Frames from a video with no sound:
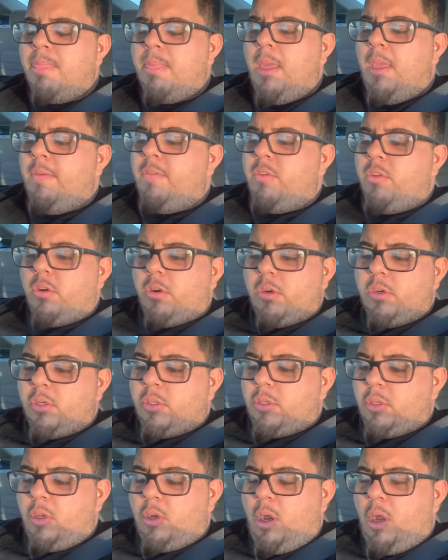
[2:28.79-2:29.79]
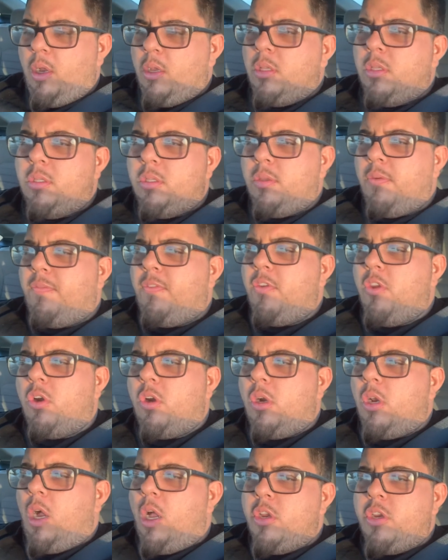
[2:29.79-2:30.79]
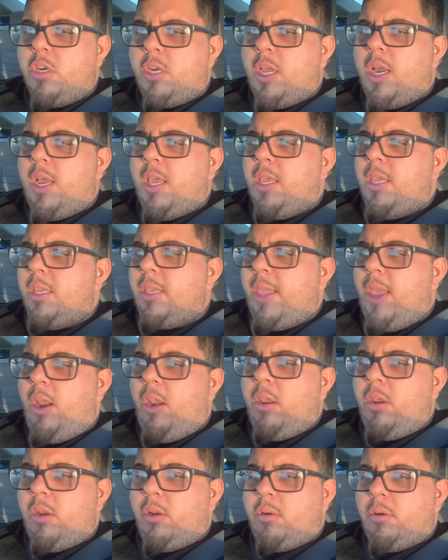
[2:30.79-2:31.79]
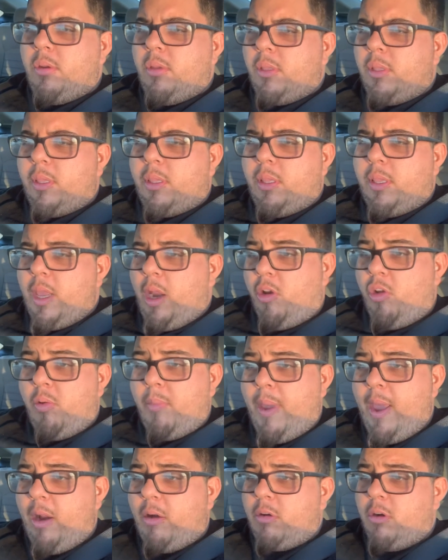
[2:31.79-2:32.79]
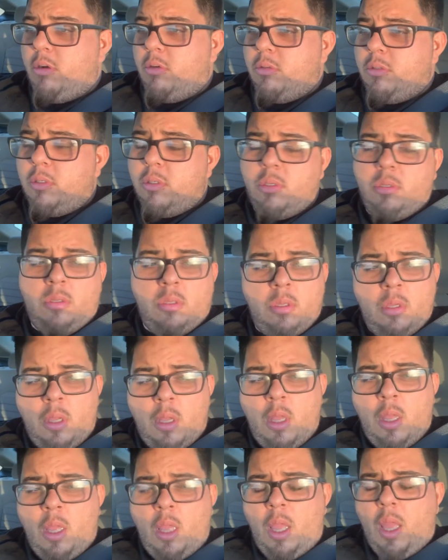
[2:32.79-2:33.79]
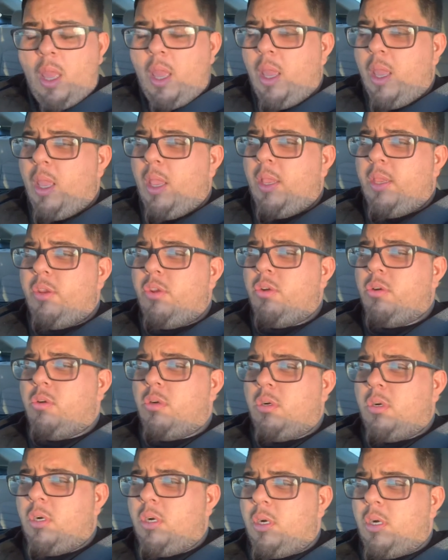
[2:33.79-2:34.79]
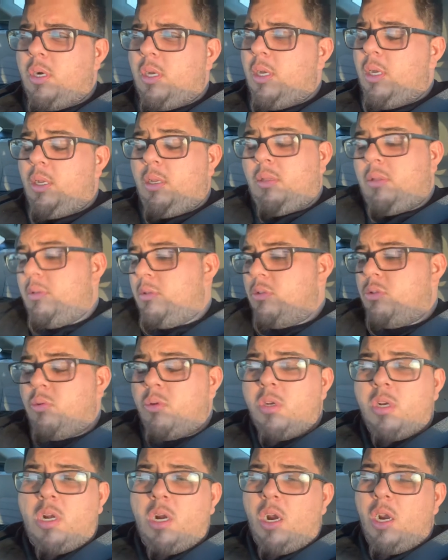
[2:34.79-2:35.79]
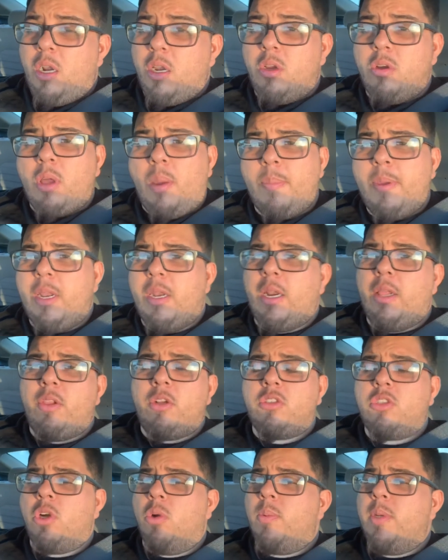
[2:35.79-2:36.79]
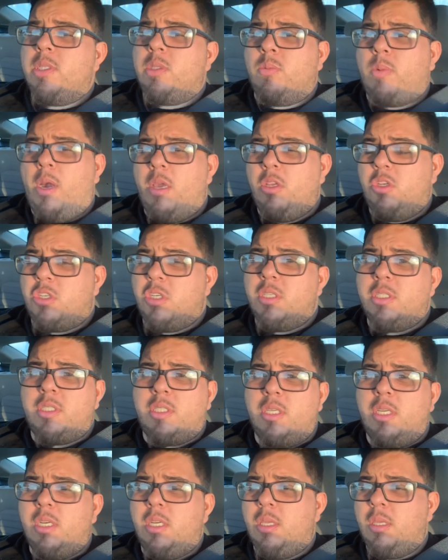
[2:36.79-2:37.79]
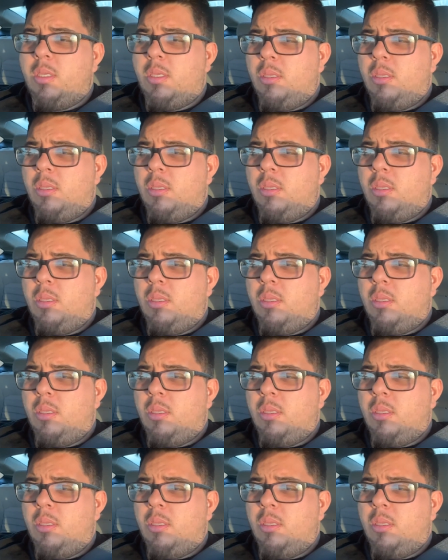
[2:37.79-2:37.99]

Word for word: If you're if you're on your diet, counting your counting your macros, and you're uh, doing your cardio, I mean, there's no reason why you shouldn't see any